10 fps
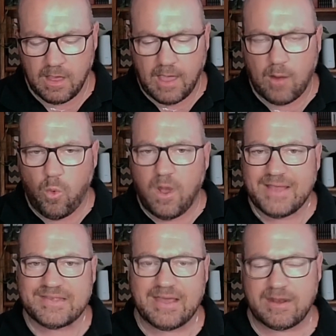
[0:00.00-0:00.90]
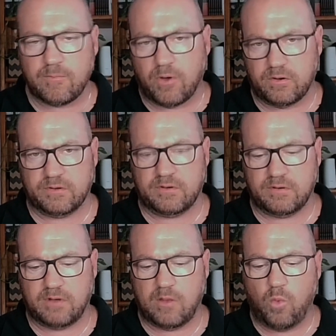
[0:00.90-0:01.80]
And why is that important?
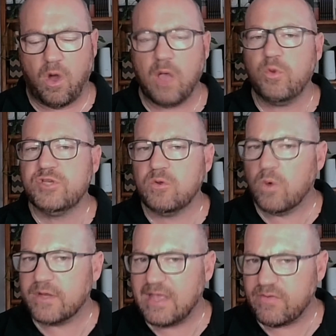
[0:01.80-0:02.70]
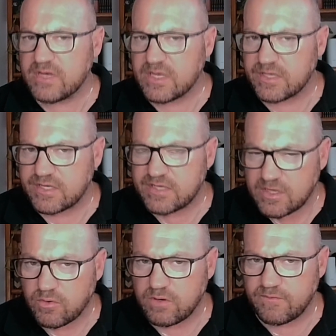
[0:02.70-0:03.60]
And why would you want to even
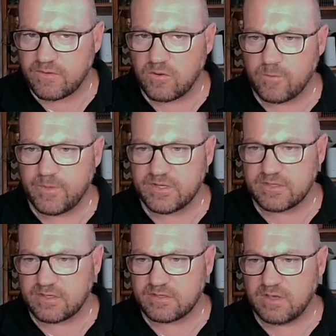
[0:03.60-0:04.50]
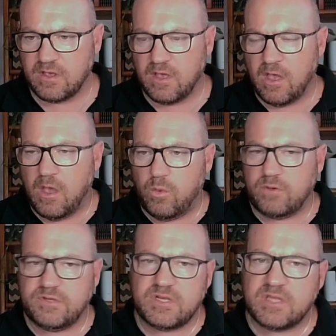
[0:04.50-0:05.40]
consider it for your business? Well,
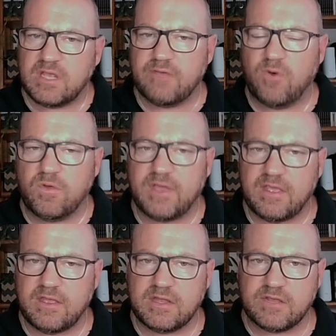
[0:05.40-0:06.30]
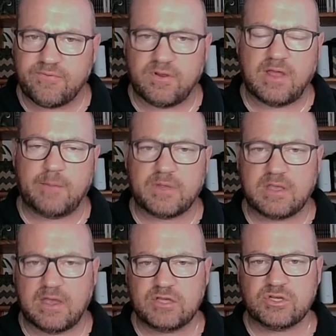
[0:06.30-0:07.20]
just think of all the different
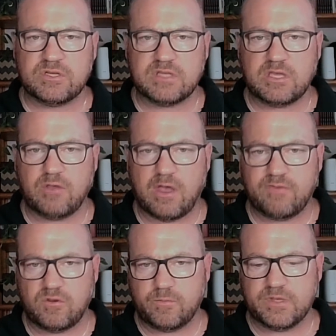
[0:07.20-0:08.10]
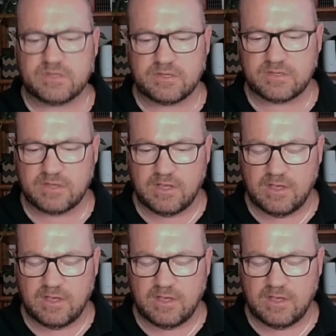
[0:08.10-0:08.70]
applications that you have in your business.